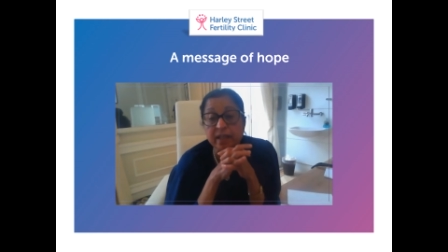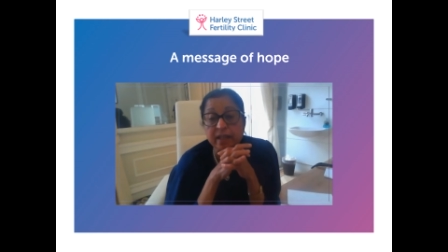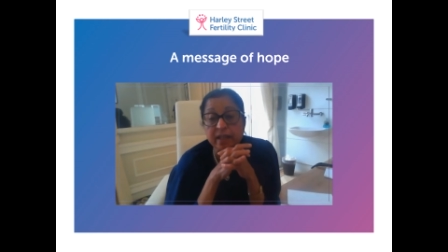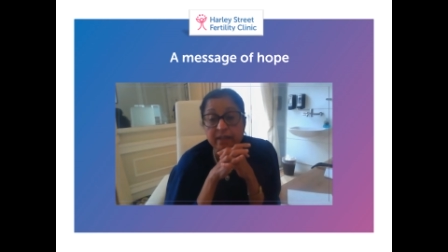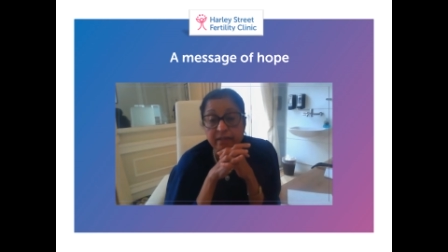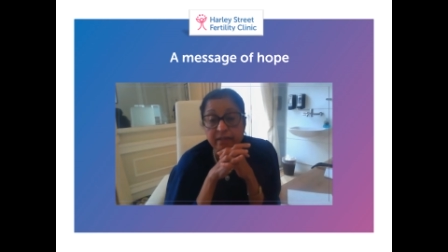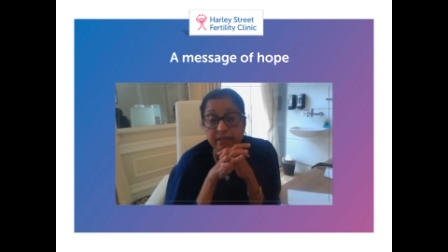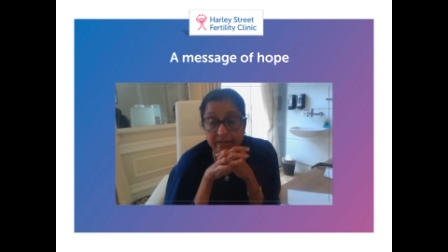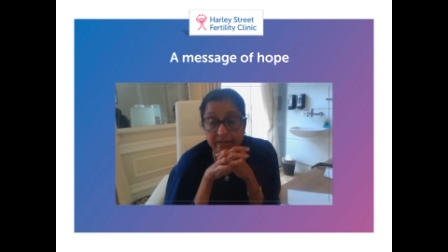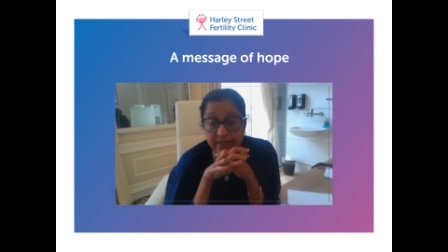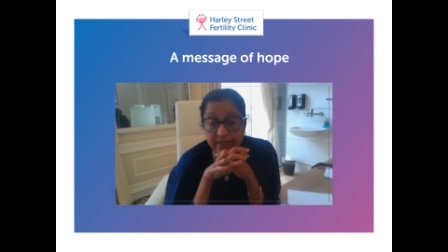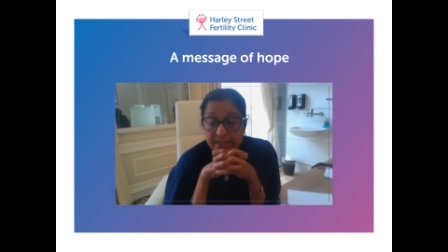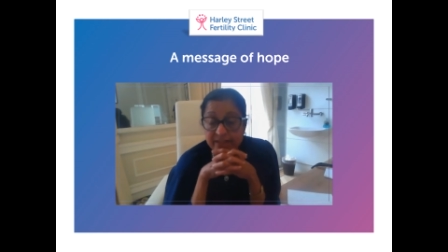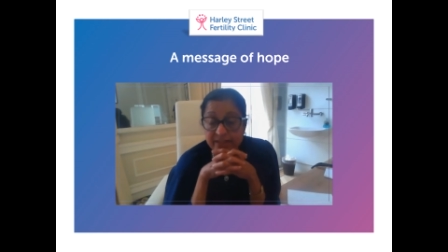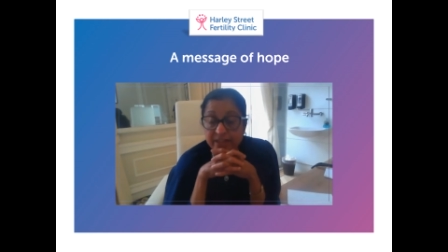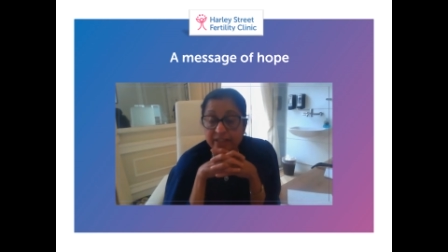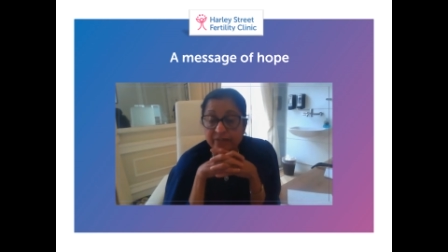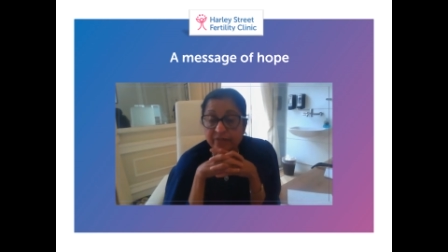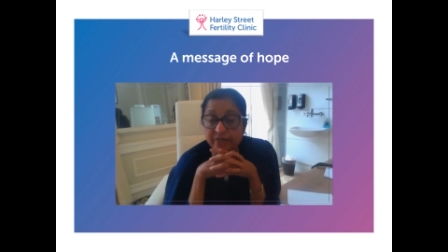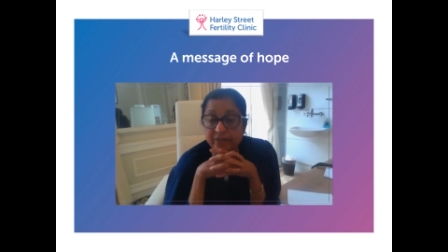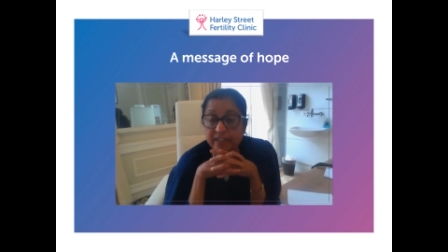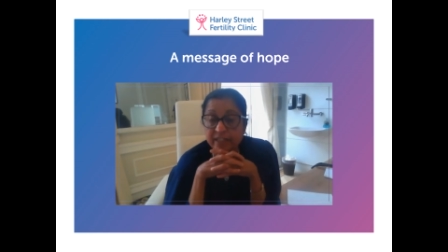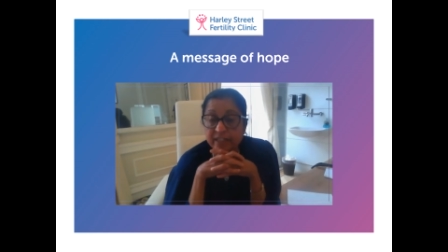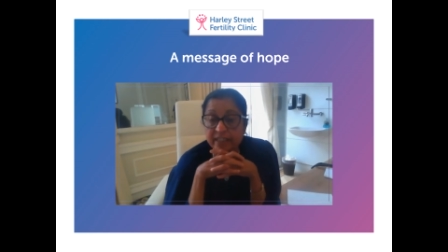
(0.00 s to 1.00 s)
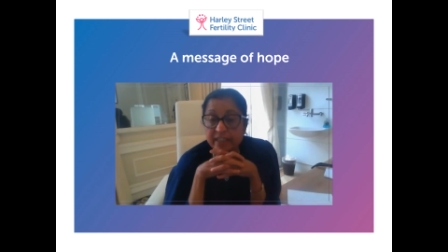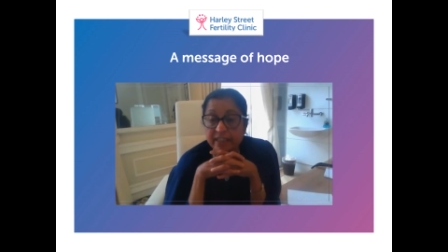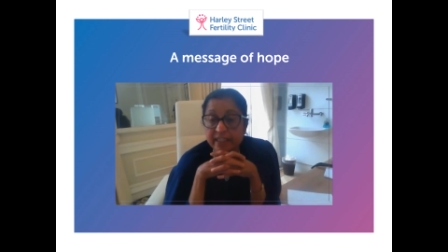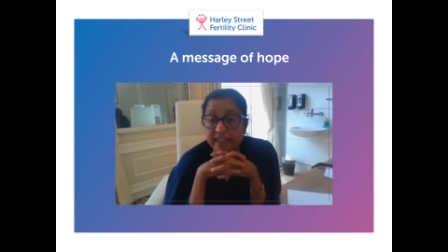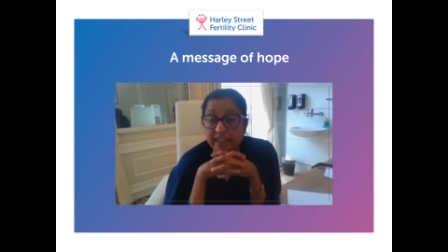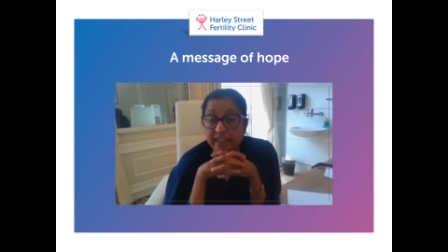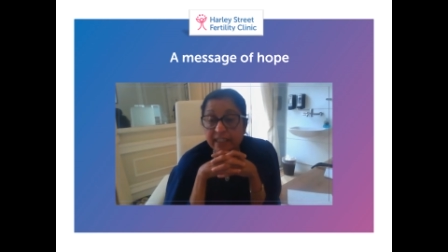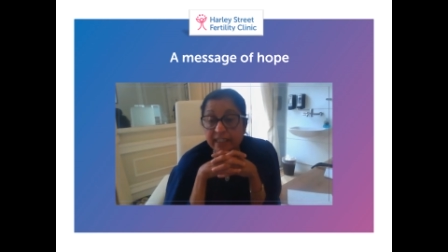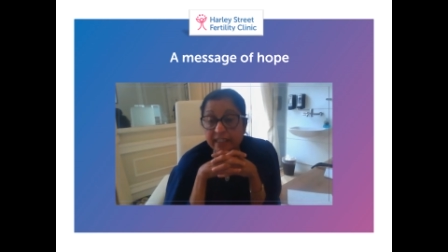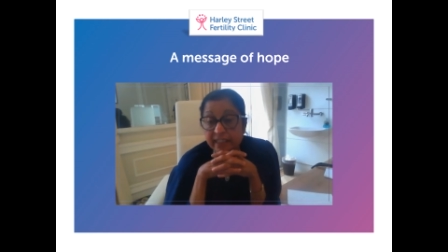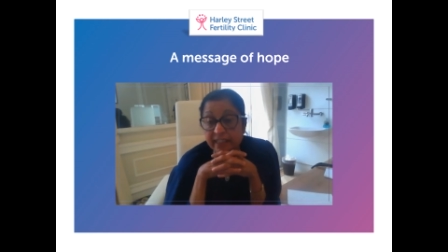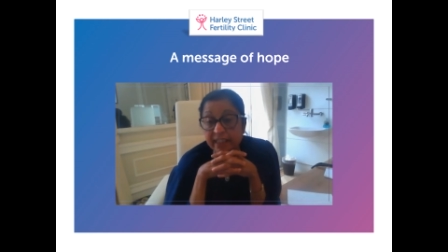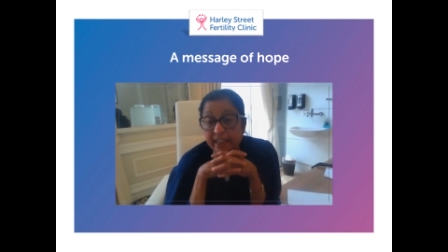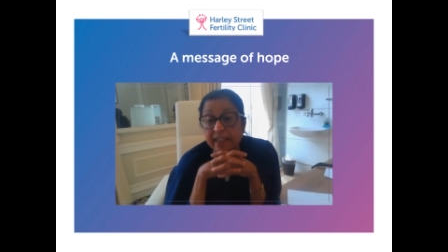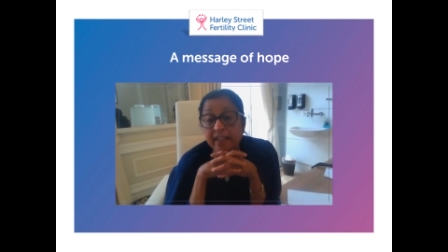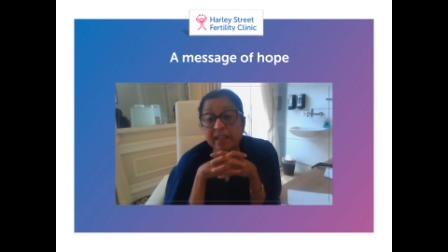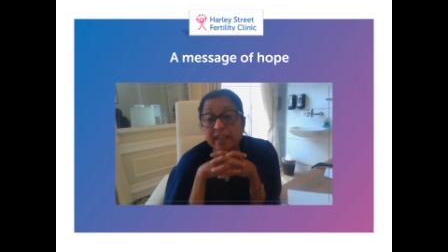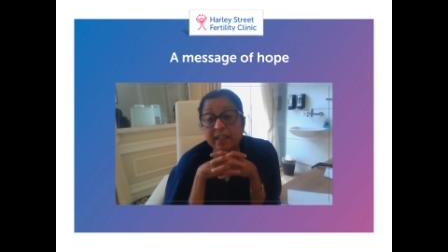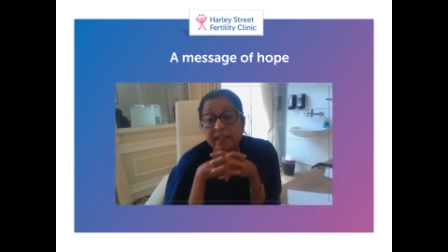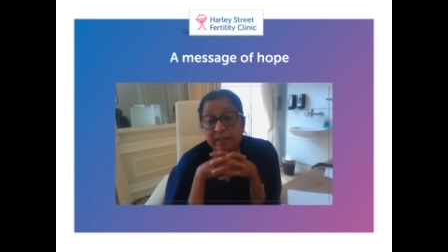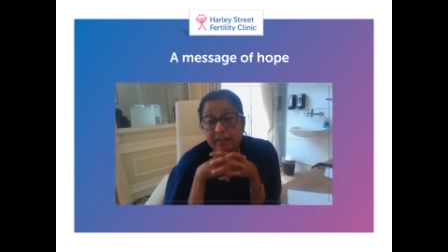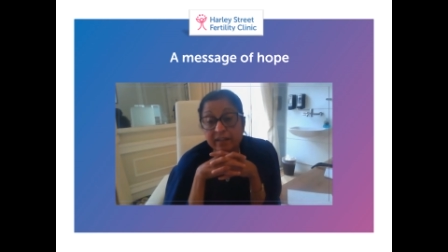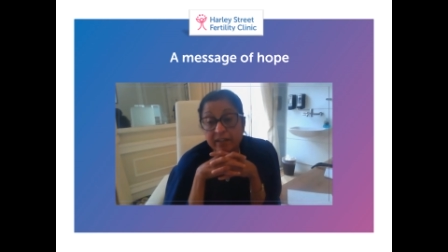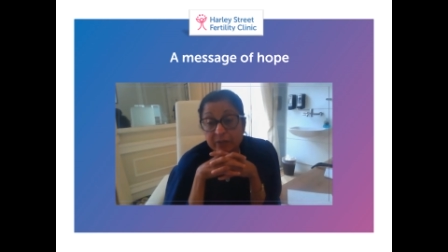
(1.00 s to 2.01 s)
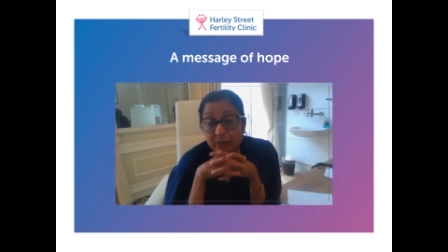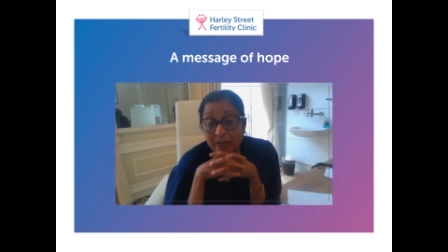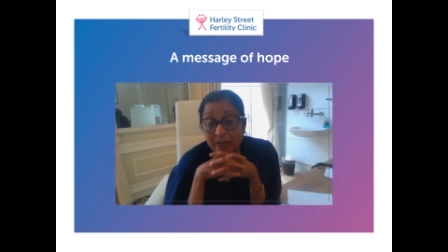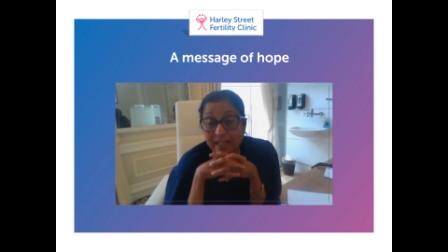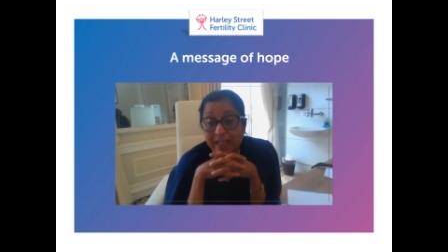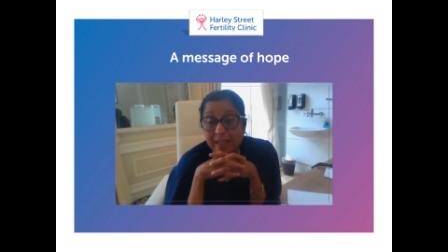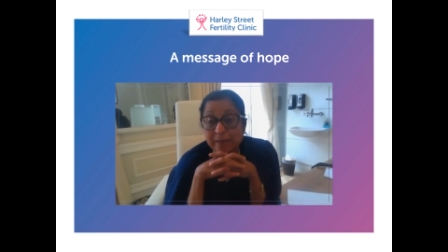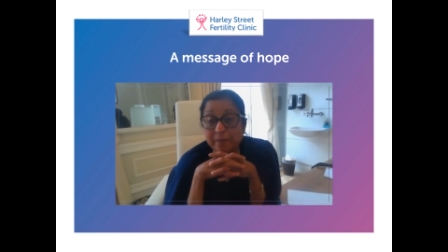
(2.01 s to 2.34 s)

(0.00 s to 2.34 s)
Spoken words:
holistic fertility clinic to help